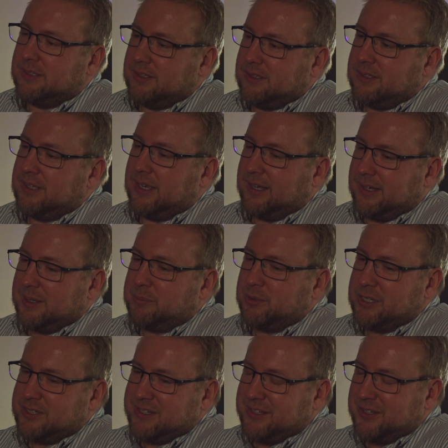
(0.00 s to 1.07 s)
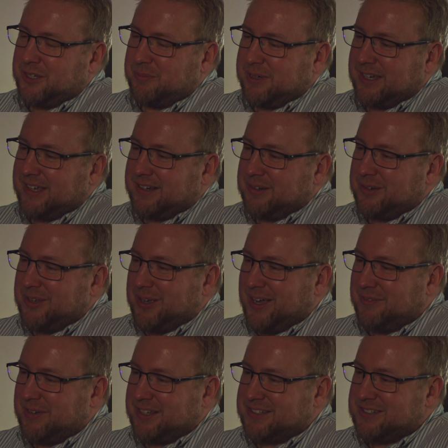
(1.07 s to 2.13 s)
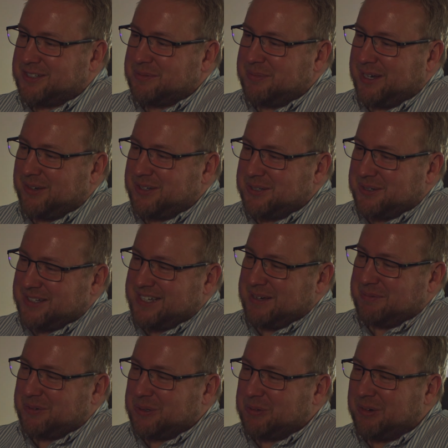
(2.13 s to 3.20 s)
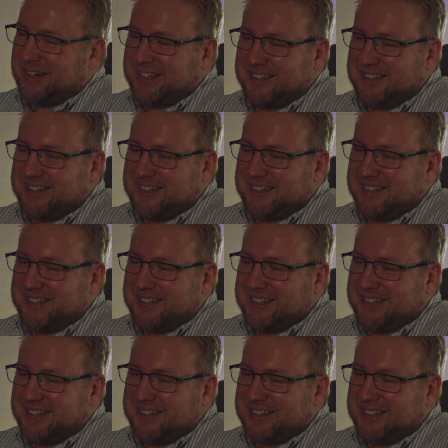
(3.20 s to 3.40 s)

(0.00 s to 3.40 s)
Yeah, I appreciate you coming in. You have had to jump out and do a demo already.